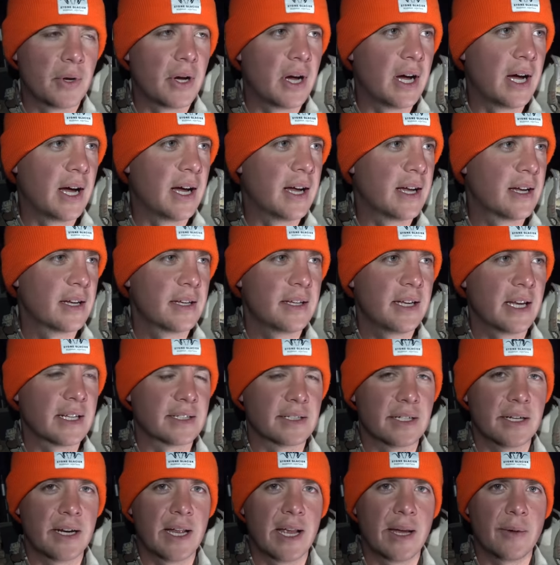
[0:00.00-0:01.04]
Uh,
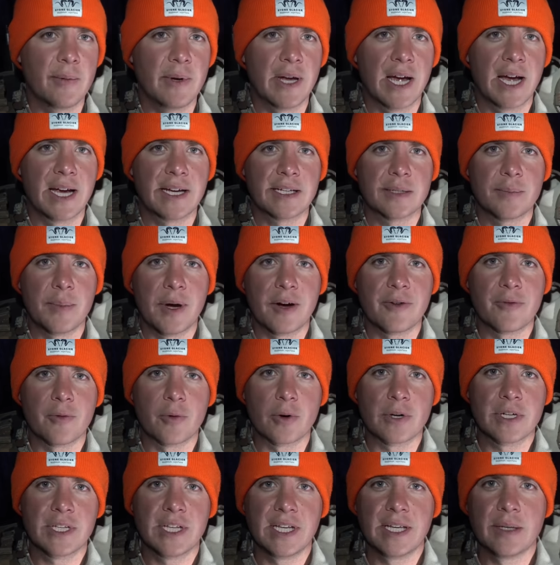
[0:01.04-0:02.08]
yesterday we hiked about
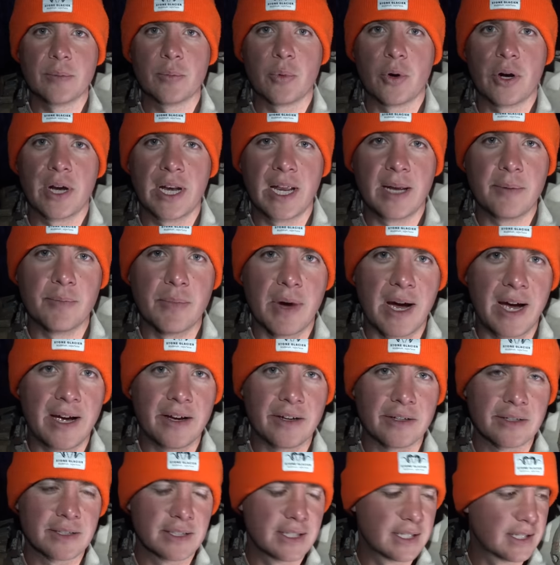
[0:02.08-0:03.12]
fourteen point eight
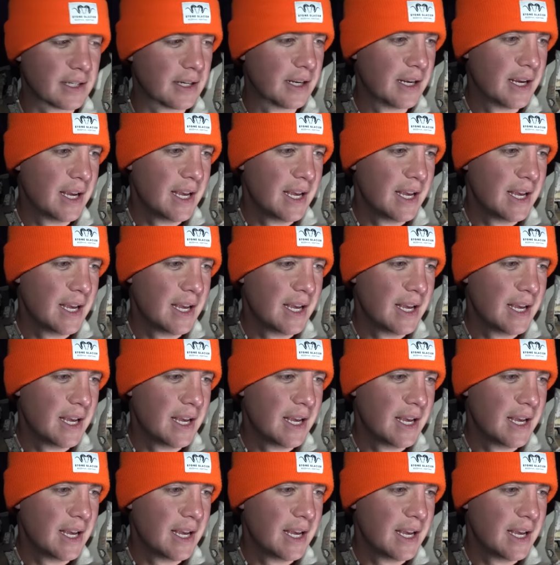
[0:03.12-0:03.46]
miles and